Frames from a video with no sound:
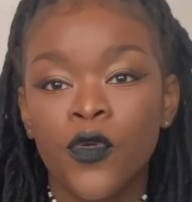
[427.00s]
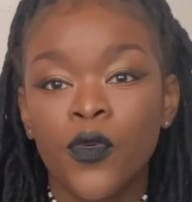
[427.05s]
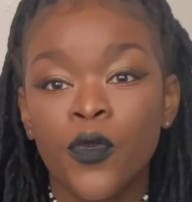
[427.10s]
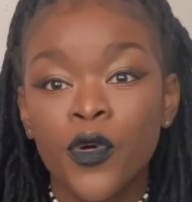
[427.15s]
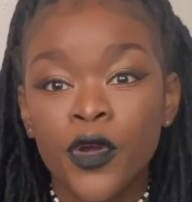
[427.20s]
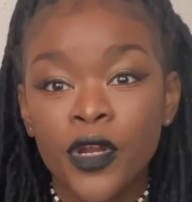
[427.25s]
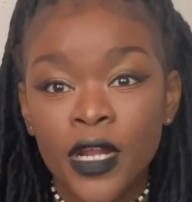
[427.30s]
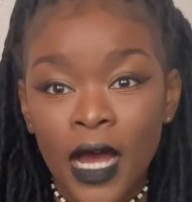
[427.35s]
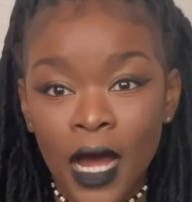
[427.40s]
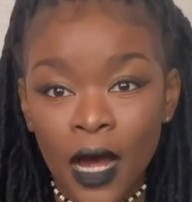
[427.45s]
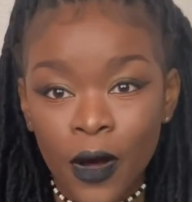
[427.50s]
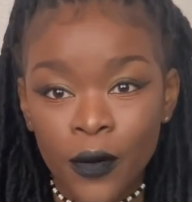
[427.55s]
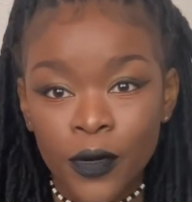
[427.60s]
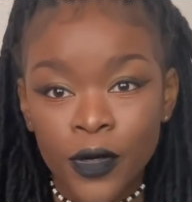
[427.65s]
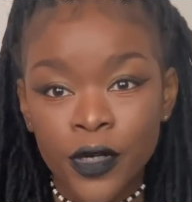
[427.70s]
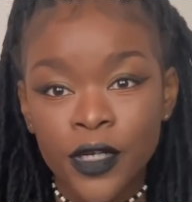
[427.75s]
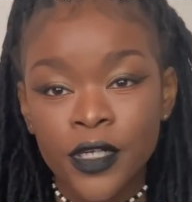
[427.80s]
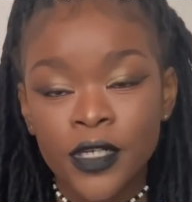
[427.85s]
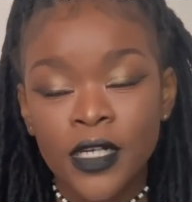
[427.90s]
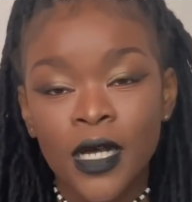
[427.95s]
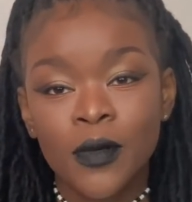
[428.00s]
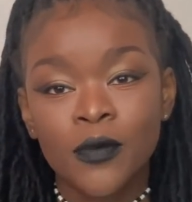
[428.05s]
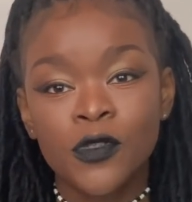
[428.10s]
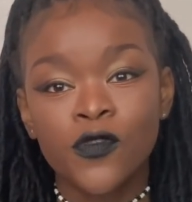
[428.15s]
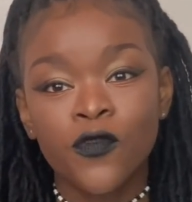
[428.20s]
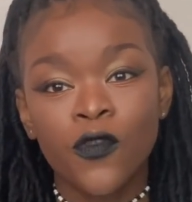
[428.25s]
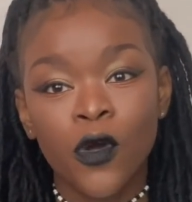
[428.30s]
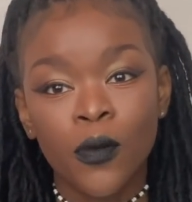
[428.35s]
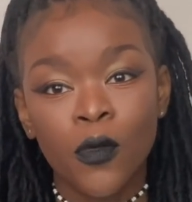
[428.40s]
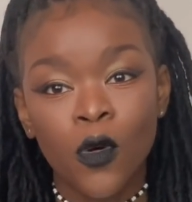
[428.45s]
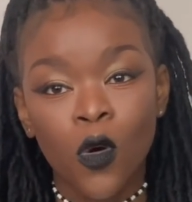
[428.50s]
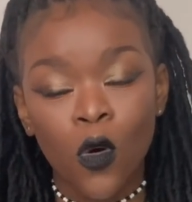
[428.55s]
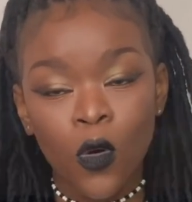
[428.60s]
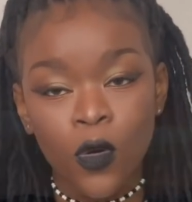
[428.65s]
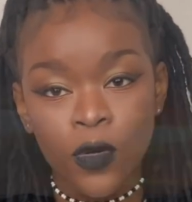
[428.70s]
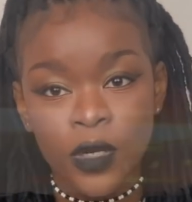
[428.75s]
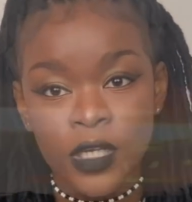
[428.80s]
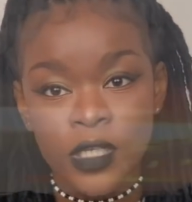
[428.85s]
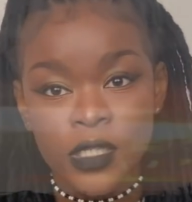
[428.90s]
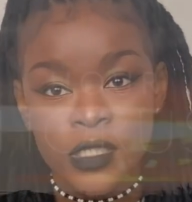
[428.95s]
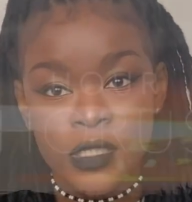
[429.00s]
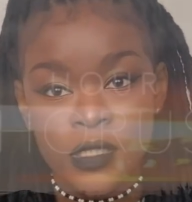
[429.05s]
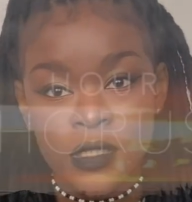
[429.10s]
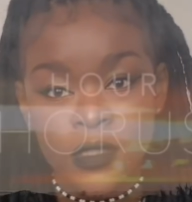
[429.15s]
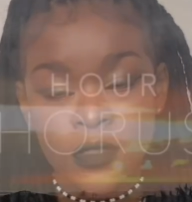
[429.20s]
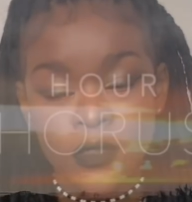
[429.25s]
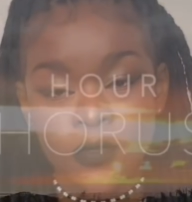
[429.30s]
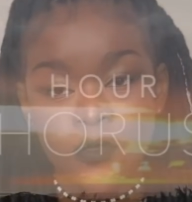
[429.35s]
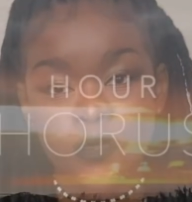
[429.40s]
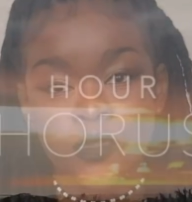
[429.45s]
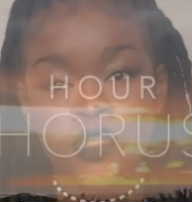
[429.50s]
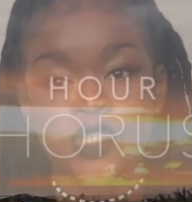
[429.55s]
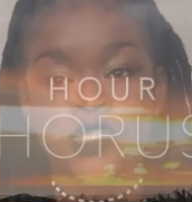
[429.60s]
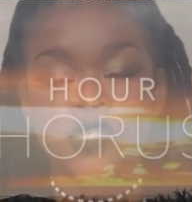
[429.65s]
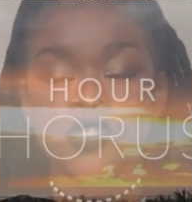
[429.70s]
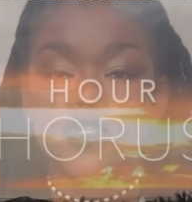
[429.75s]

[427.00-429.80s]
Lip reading: word hour comes from HORUS, which is the